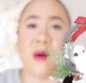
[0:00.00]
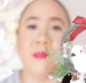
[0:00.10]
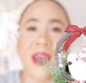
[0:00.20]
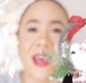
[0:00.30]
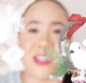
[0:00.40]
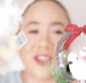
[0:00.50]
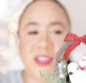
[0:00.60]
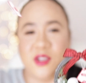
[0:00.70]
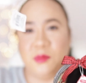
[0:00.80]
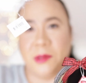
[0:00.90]
I may actually
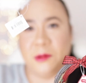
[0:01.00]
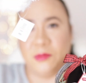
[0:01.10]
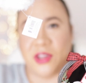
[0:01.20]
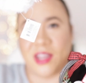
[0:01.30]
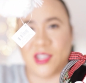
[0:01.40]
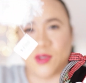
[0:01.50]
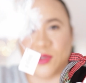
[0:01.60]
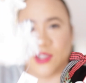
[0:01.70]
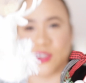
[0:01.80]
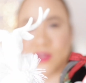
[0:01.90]
still be able to put these on the